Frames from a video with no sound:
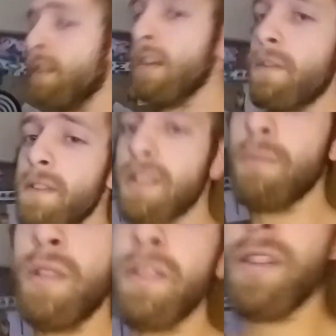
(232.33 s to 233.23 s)
And if it's
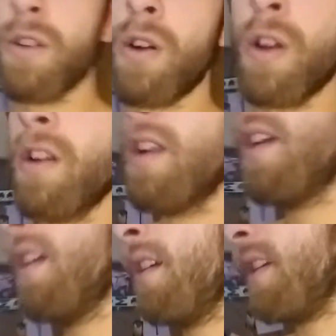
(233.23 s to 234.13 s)
something that your heart
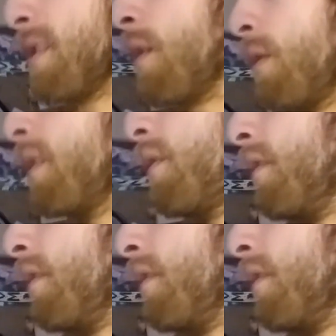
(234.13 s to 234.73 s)
is calling you to